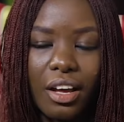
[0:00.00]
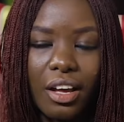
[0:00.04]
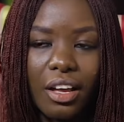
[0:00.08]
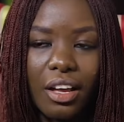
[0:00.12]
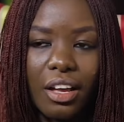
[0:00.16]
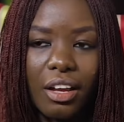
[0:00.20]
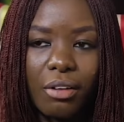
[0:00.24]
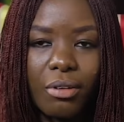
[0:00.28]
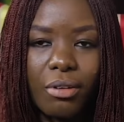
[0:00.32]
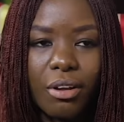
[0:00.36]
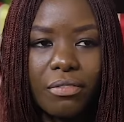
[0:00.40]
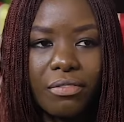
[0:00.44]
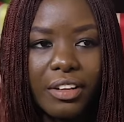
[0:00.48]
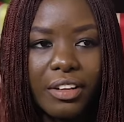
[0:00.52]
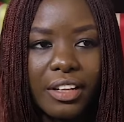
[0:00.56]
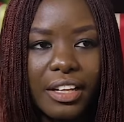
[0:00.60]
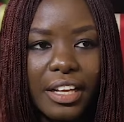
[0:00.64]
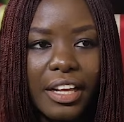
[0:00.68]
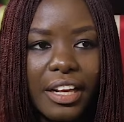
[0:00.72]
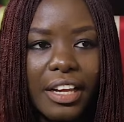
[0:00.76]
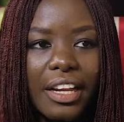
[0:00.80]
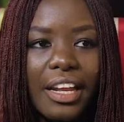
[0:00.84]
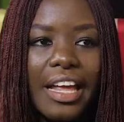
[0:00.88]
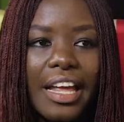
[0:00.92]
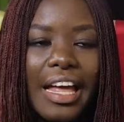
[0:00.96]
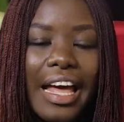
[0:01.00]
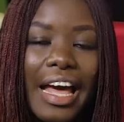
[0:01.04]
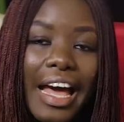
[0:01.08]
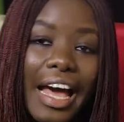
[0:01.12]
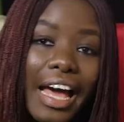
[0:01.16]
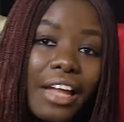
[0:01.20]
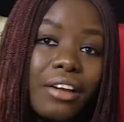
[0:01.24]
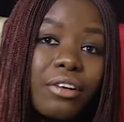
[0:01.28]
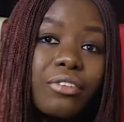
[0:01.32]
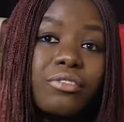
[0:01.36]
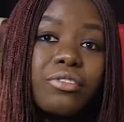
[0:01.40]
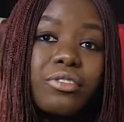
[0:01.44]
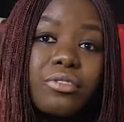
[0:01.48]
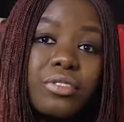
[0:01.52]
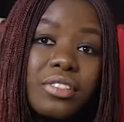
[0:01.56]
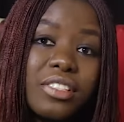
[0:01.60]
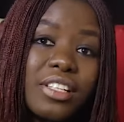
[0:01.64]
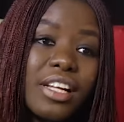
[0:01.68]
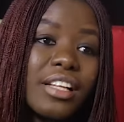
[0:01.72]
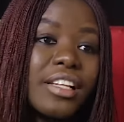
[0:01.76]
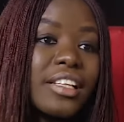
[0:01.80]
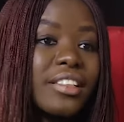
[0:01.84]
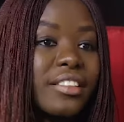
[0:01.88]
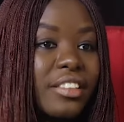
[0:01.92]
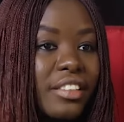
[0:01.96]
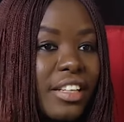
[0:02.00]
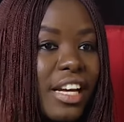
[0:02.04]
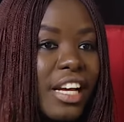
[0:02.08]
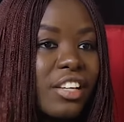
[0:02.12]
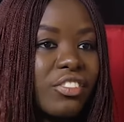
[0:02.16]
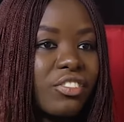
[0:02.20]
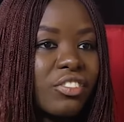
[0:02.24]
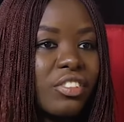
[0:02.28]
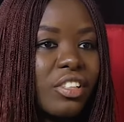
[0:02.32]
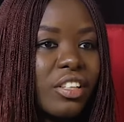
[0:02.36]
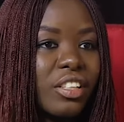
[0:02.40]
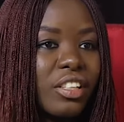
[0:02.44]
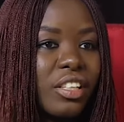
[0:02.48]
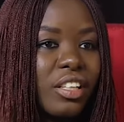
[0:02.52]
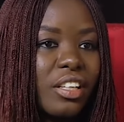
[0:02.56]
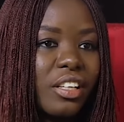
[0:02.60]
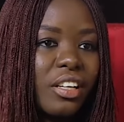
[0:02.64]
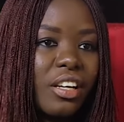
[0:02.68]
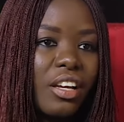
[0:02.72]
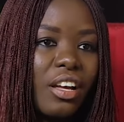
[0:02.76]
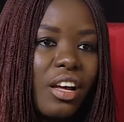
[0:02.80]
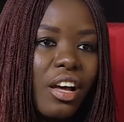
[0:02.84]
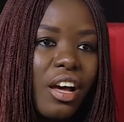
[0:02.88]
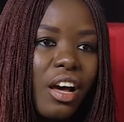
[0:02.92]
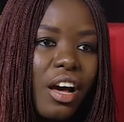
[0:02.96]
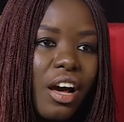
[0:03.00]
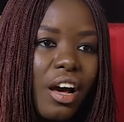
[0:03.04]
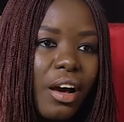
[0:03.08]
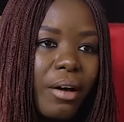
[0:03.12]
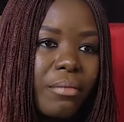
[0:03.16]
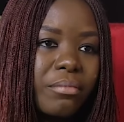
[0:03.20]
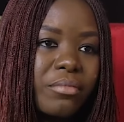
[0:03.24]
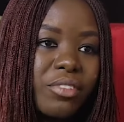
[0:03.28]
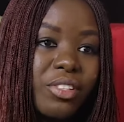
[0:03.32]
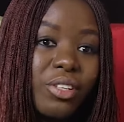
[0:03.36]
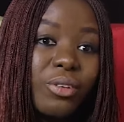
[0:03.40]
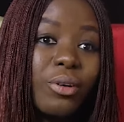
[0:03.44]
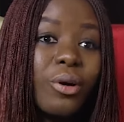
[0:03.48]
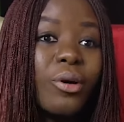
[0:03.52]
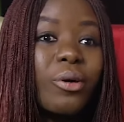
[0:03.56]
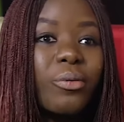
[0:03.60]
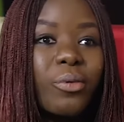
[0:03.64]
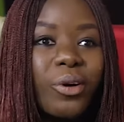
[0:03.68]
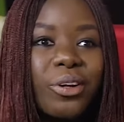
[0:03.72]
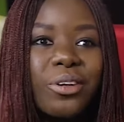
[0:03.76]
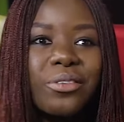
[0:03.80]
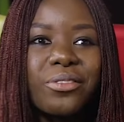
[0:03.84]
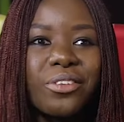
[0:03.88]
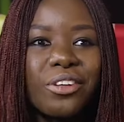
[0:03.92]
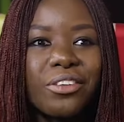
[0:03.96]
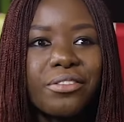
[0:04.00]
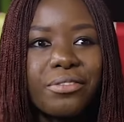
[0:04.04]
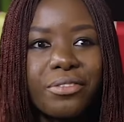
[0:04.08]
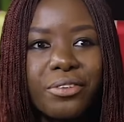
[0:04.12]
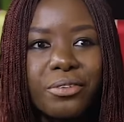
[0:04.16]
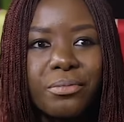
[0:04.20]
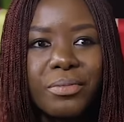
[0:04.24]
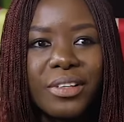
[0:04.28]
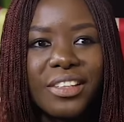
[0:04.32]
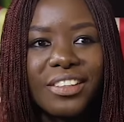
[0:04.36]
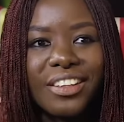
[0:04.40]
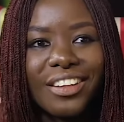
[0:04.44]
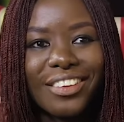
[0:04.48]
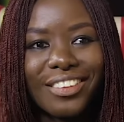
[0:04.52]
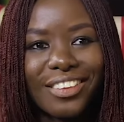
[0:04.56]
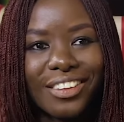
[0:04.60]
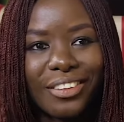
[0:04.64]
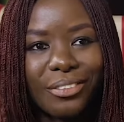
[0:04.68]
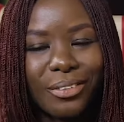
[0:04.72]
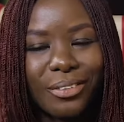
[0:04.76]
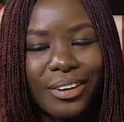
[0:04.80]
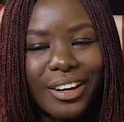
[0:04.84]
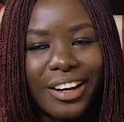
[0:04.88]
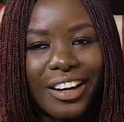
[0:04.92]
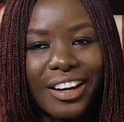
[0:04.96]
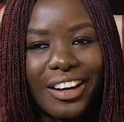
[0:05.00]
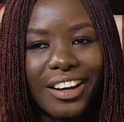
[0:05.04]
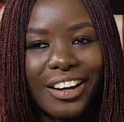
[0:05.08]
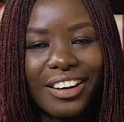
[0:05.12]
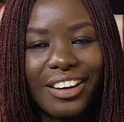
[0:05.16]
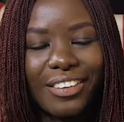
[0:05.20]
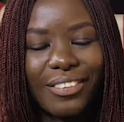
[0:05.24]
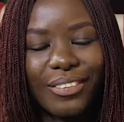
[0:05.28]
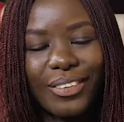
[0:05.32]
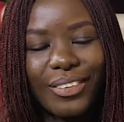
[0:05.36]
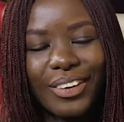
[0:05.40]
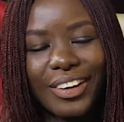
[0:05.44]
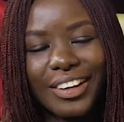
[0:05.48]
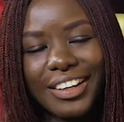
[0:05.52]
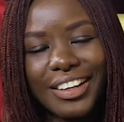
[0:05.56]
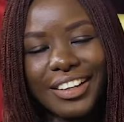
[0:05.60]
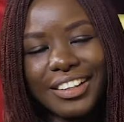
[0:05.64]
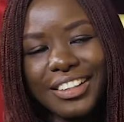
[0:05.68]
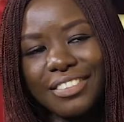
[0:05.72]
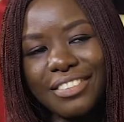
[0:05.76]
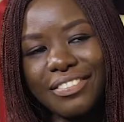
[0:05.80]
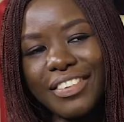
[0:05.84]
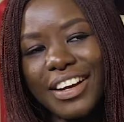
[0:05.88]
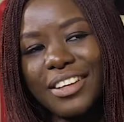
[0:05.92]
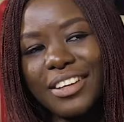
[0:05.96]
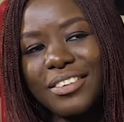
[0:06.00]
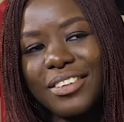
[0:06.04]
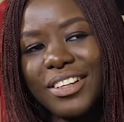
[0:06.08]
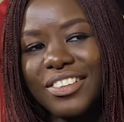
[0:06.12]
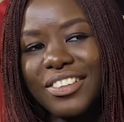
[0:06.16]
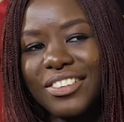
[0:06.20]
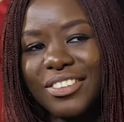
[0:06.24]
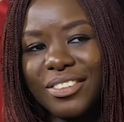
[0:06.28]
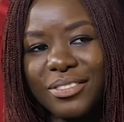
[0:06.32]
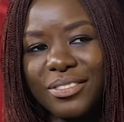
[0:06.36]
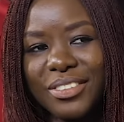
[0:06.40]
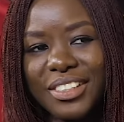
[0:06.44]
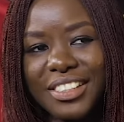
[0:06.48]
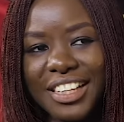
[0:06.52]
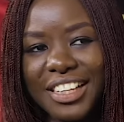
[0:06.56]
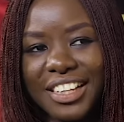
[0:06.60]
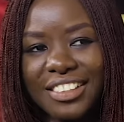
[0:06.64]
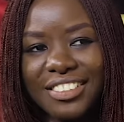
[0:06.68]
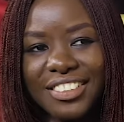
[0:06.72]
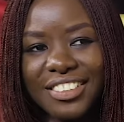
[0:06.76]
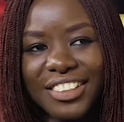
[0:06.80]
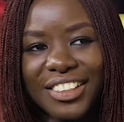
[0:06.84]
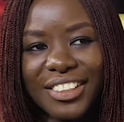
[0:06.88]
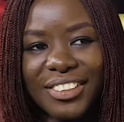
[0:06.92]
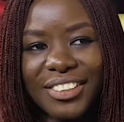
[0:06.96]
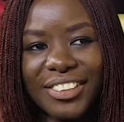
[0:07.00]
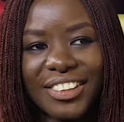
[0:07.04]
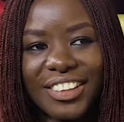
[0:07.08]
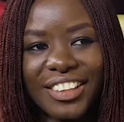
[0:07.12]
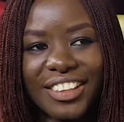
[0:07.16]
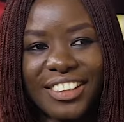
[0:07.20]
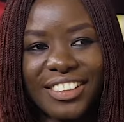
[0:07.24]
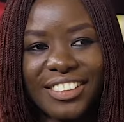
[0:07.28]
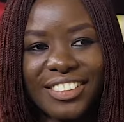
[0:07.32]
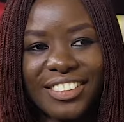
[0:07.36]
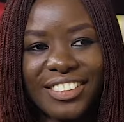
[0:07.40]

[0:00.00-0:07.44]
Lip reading: equivalent, and also to sell internationally. So we're one of those few businesses where the devaluation was actually a good thing.